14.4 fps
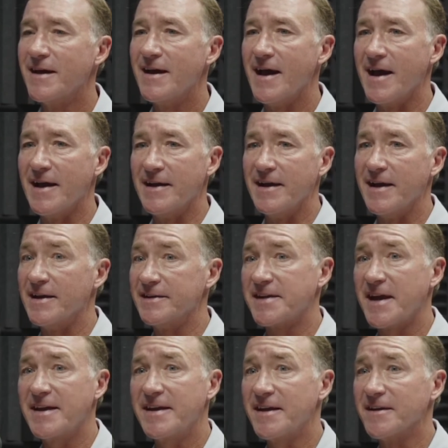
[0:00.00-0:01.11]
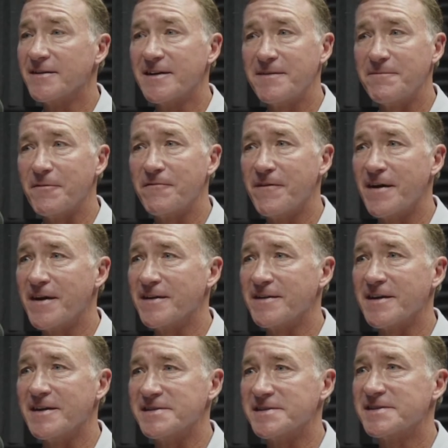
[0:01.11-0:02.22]
And taking a leap of faith
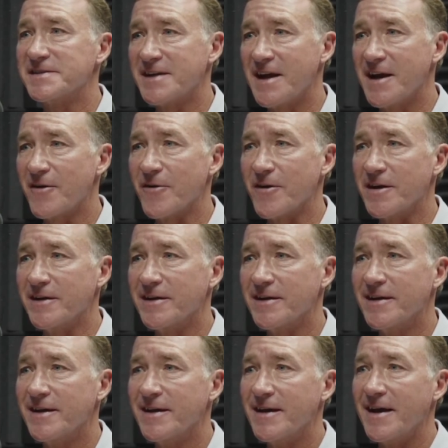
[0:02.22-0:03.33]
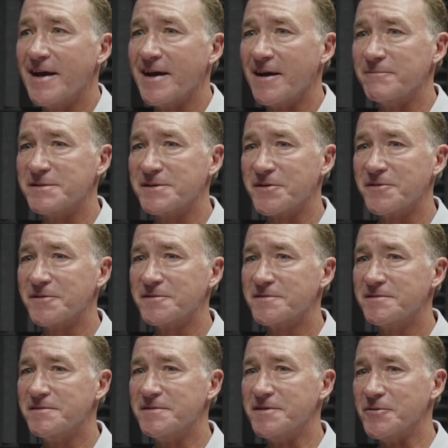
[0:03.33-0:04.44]
is scary. And I'm sure
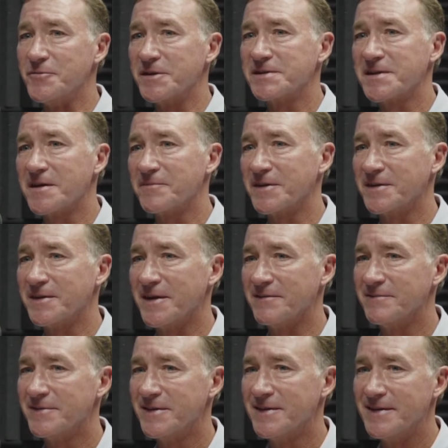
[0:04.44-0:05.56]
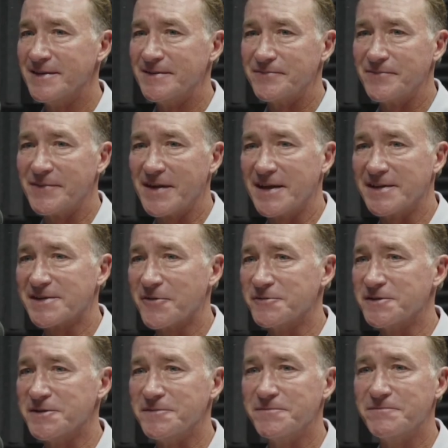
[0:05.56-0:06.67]
doing something that they
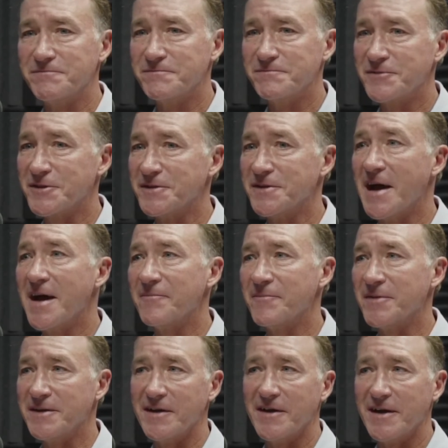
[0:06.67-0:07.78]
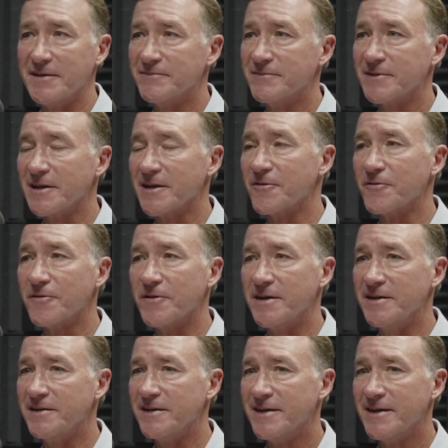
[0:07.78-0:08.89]
told you could not be done,
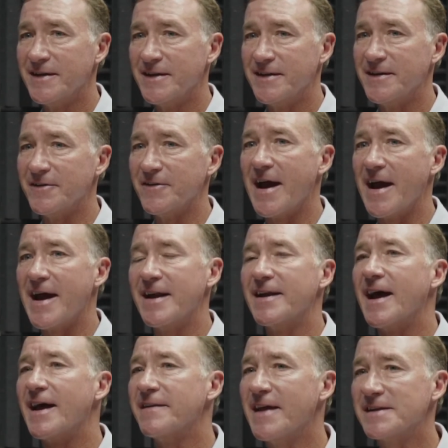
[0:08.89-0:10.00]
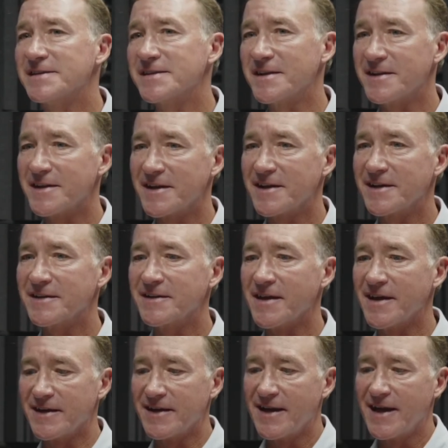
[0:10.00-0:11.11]
literally there. And that's the thing
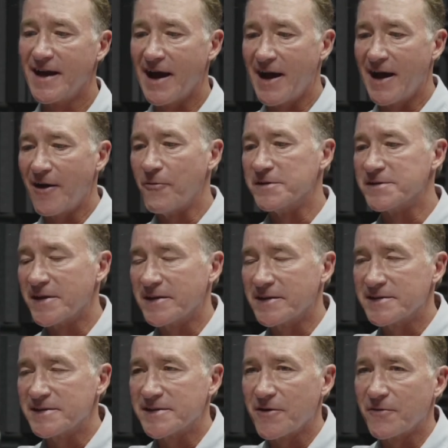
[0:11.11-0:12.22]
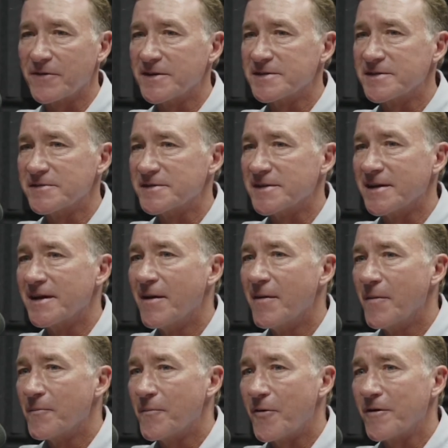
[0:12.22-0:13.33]
that I always like to share with listeners, that
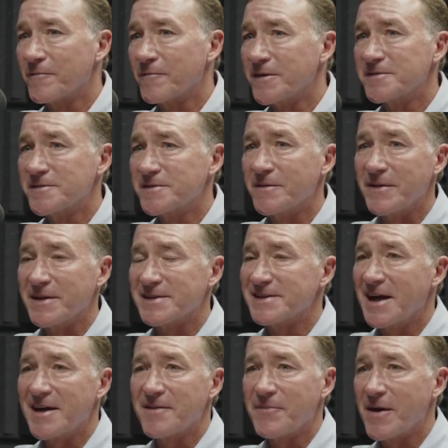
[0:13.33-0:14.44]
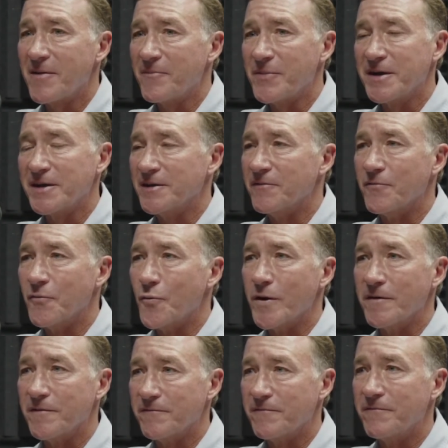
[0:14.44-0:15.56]
part of leadership is not about being devoid
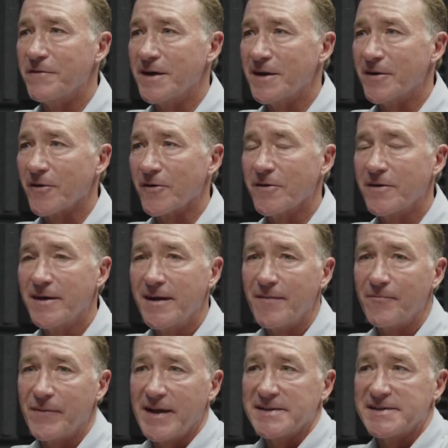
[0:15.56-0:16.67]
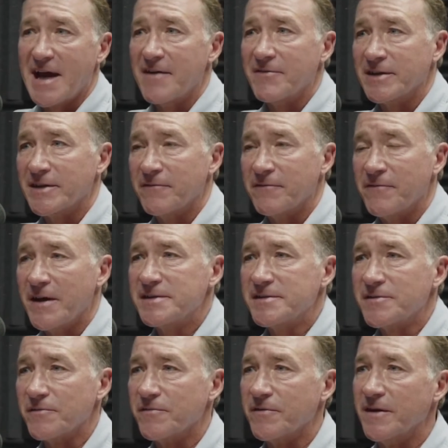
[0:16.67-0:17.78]
of fear. It's having to face
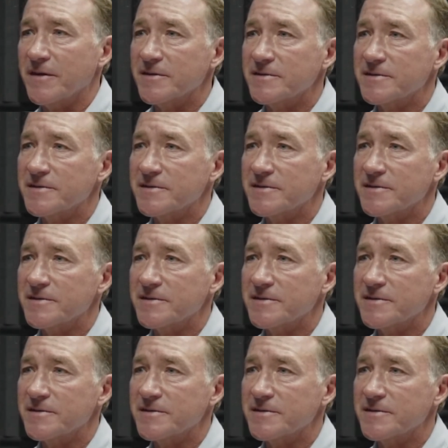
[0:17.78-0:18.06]
your fears.